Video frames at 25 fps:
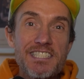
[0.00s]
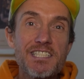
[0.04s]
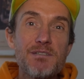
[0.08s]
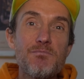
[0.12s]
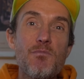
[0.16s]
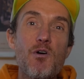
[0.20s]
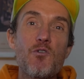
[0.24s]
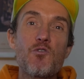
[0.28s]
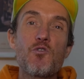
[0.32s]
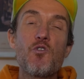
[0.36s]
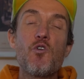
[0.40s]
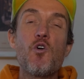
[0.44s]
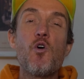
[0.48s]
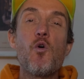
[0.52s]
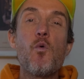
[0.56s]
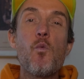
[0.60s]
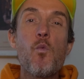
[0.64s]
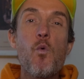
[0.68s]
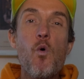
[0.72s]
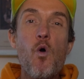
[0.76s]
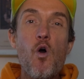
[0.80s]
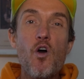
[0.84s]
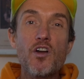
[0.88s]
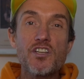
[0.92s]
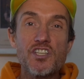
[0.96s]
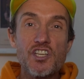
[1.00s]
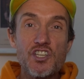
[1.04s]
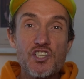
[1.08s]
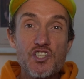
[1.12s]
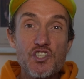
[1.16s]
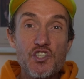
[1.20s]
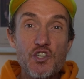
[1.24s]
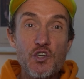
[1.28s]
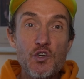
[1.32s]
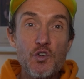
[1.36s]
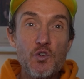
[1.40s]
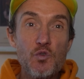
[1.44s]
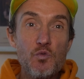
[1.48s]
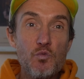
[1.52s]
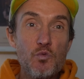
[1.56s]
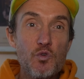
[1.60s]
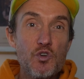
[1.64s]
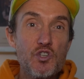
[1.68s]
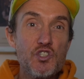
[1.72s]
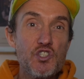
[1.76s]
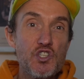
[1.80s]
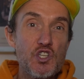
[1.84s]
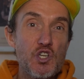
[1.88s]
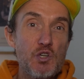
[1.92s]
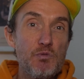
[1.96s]
tomorrow, what shoe
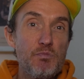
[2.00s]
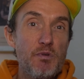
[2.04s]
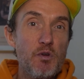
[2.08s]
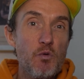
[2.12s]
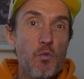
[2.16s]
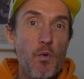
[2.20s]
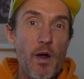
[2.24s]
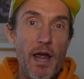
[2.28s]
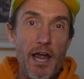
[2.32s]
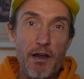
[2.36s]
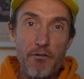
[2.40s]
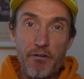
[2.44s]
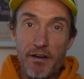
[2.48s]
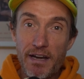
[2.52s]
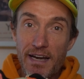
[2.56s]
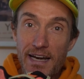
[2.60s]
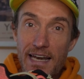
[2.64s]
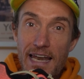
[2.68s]
would you be wearing?